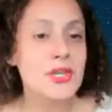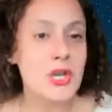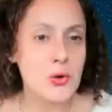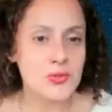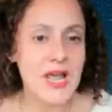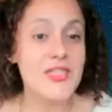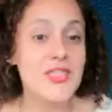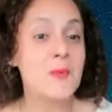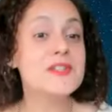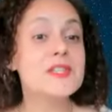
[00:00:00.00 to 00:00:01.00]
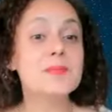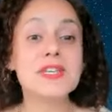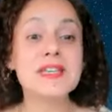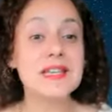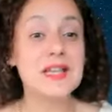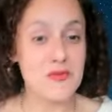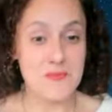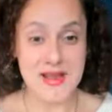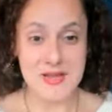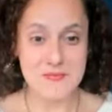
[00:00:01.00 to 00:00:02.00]
the Known. And that was the beginning of
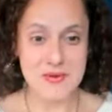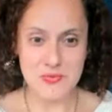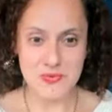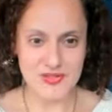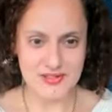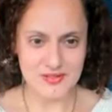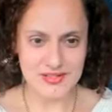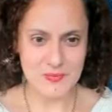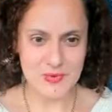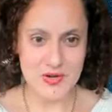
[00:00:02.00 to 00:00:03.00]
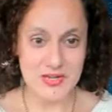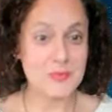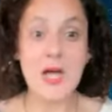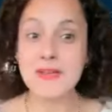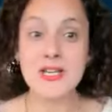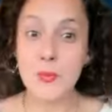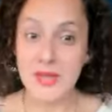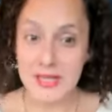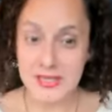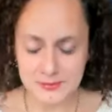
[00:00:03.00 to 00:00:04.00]
my hypnosis experience without me knowing it.